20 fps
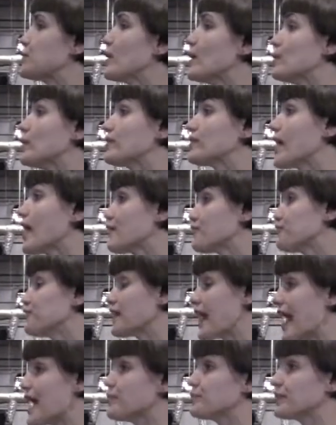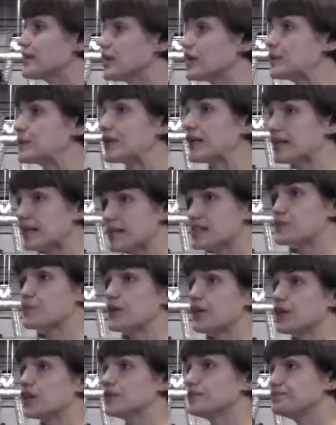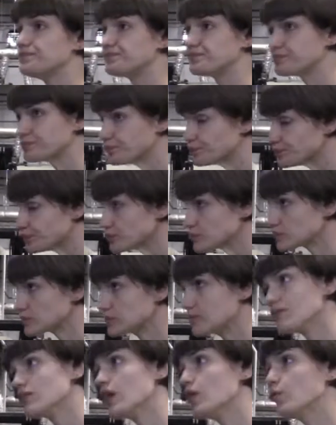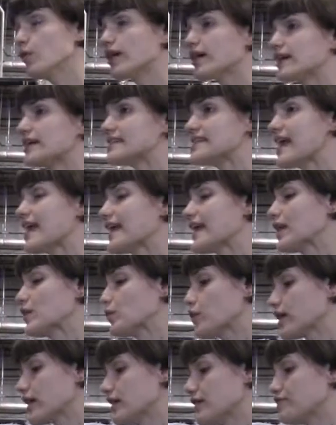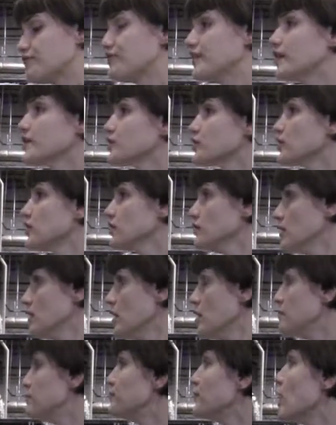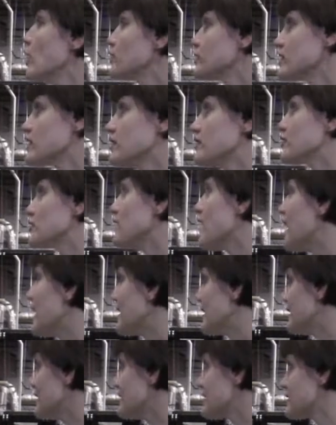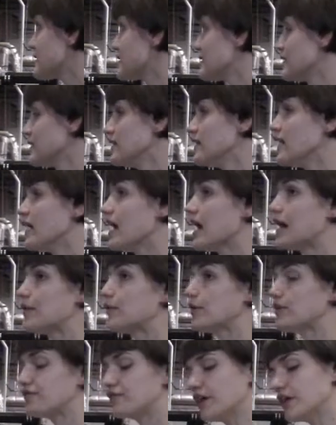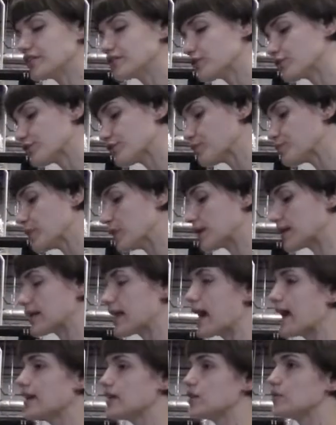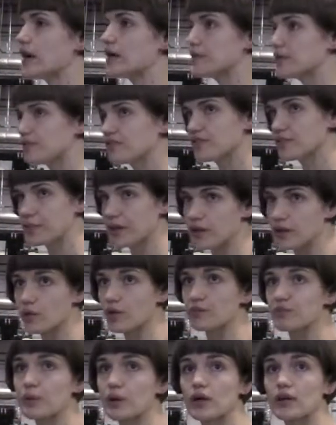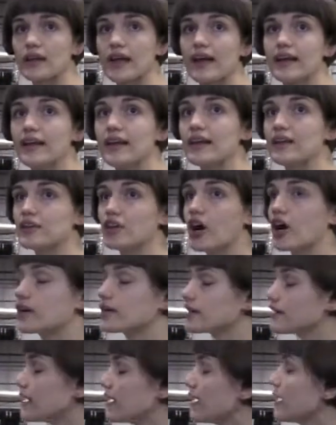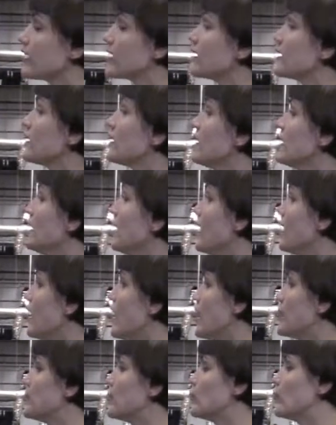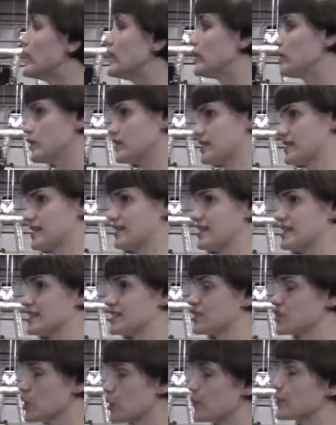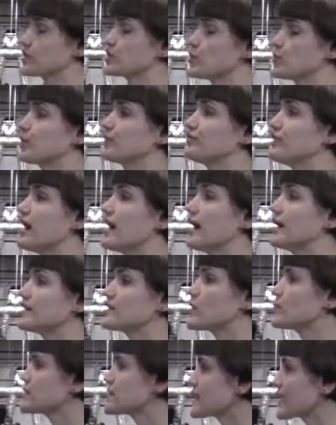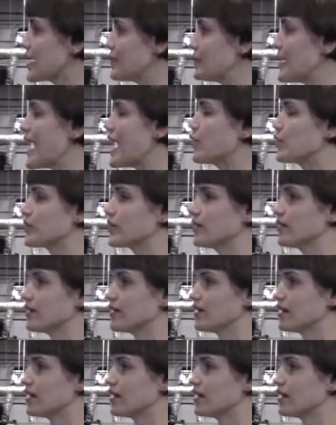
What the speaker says: point, we've got flat beer, but it is beer. We're going to take and we're going to filter most of the varieties. We filter through perlite. You might be familiar with perlite in gardening, but we use this super, super fine. It's almost like a powder